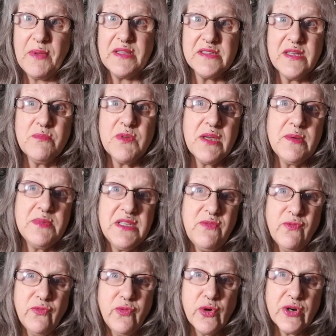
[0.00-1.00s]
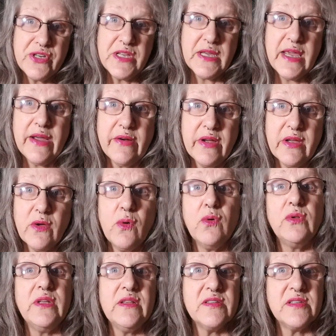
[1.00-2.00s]
And sometimes even 14 karat
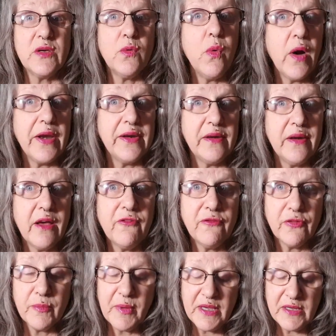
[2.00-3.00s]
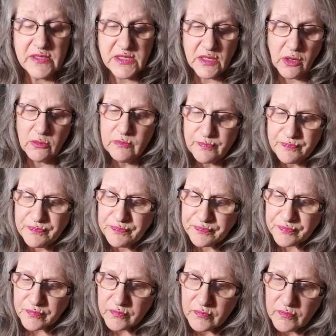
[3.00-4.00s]
gold isn't quite enough for me. So
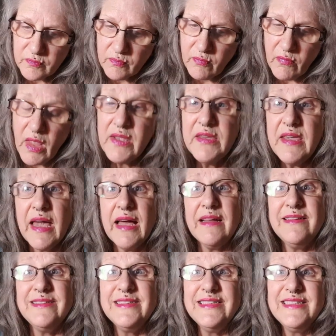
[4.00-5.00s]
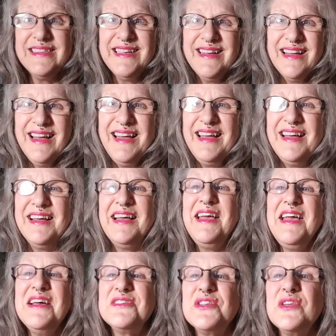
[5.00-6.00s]
yeah,
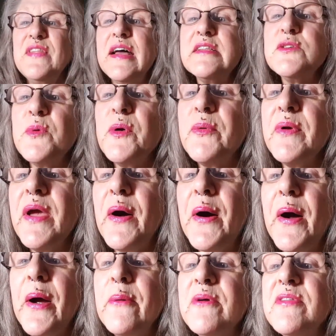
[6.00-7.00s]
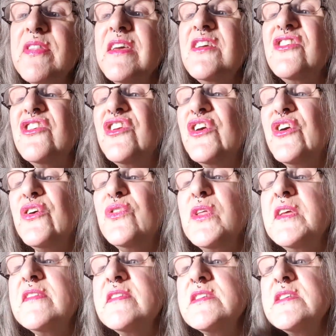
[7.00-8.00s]
so that's where we are with these two.
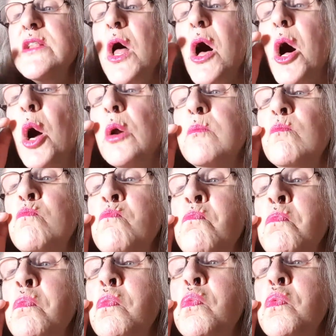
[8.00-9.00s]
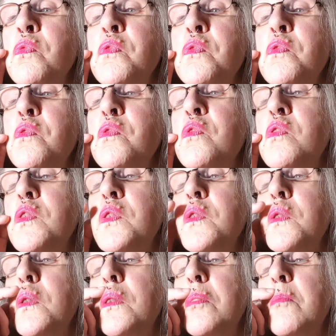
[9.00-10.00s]
This is long
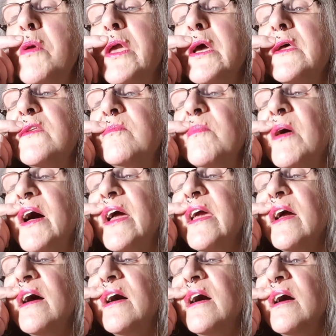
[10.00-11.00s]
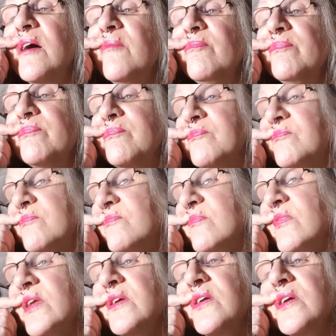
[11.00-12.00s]
because my,
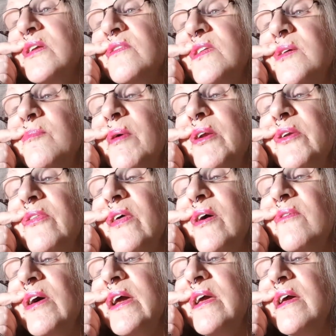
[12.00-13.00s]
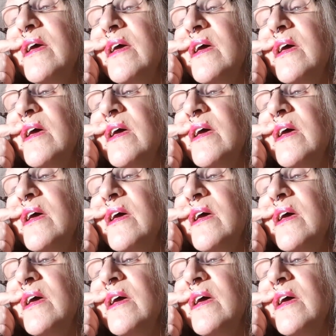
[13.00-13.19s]
you can see it better that way.